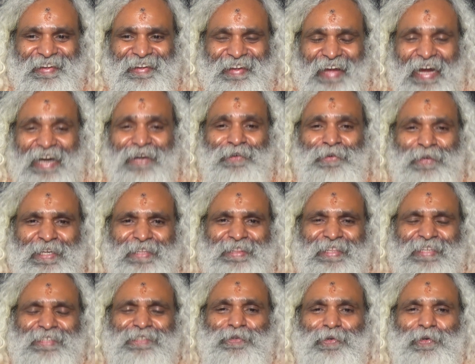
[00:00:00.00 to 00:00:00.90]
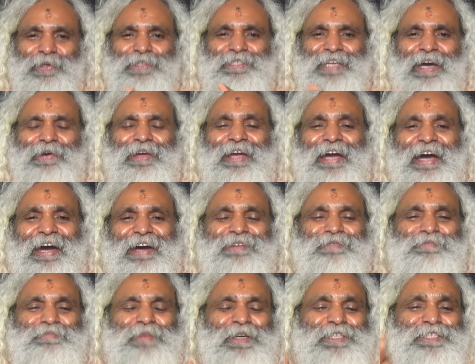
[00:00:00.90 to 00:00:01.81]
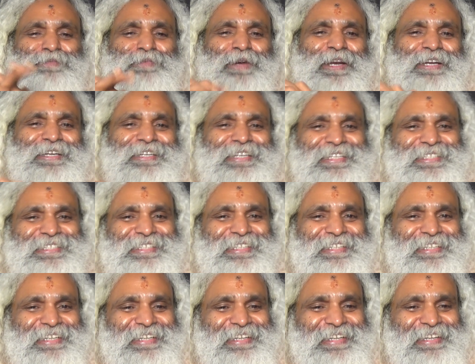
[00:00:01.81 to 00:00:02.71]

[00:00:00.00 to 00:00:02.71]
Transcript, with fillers: And when things goes away, much more interesting.